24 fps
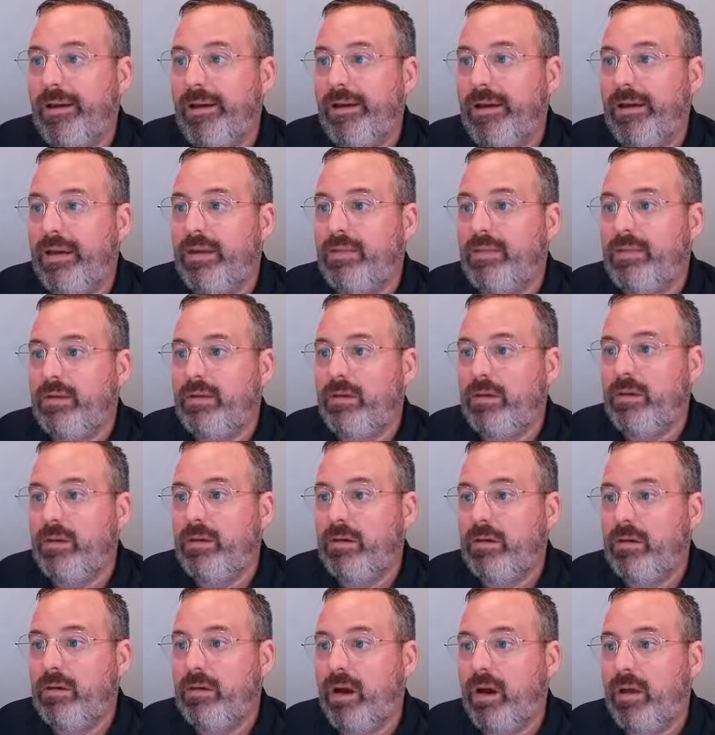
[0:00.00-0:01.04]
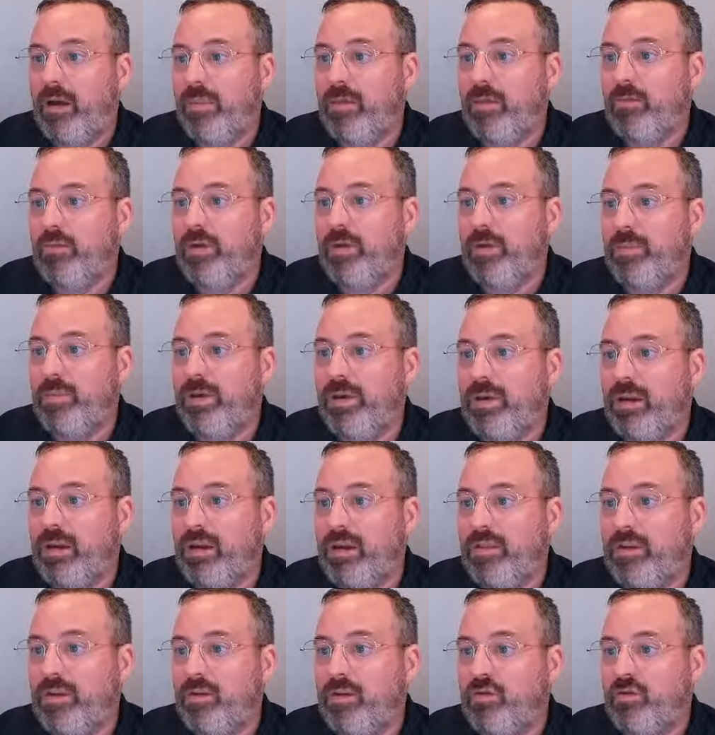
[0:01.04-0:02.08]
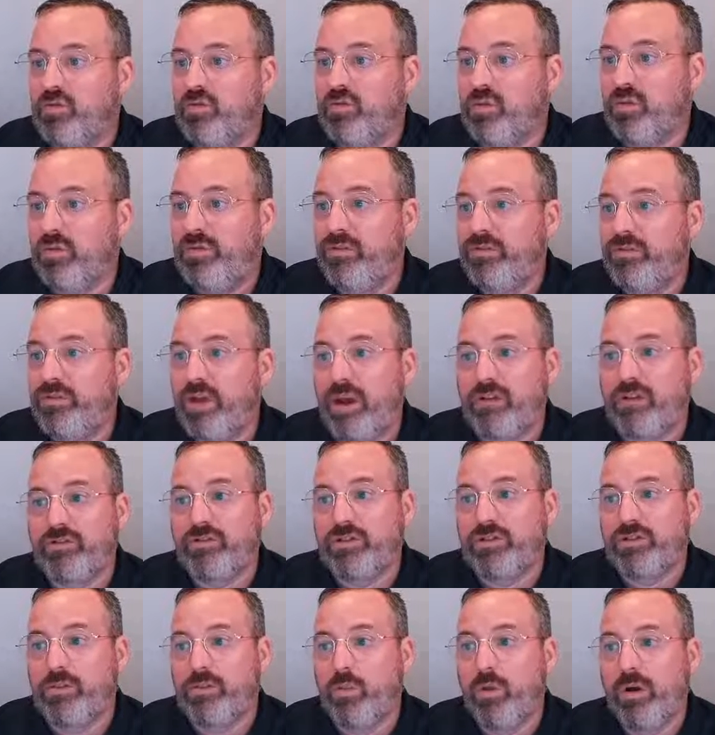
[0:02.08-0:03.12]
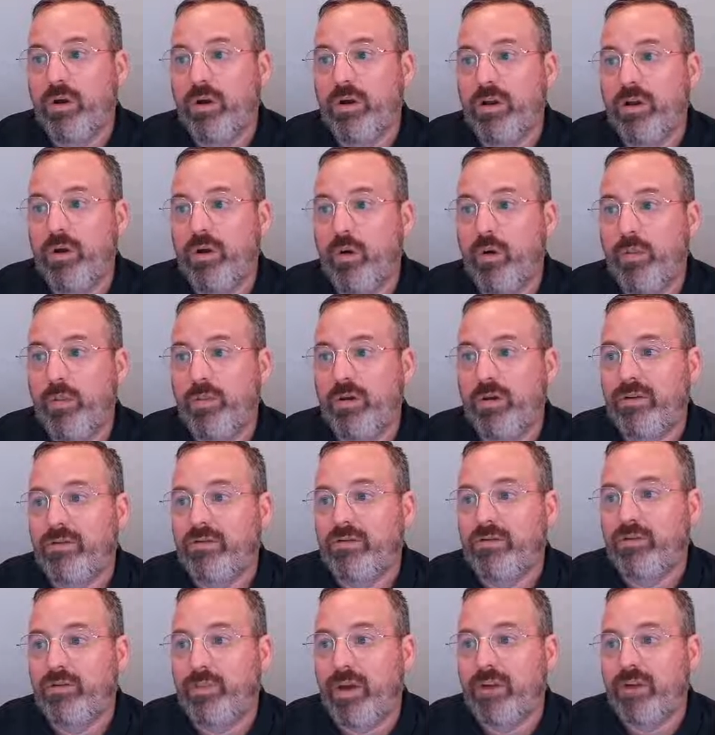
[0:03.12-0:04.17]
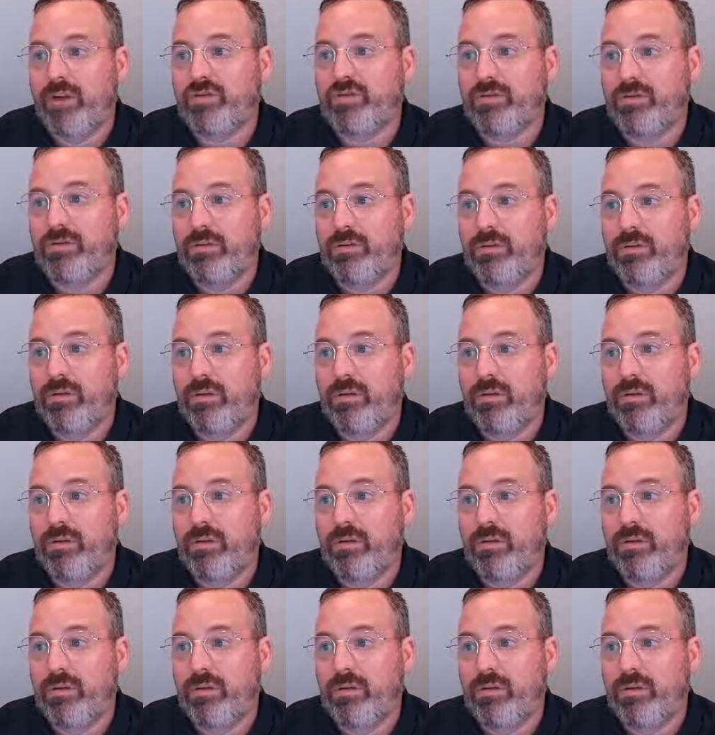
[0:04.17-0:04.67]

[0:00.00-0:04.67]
on the ribbon in the controls section, we're going to go up under special,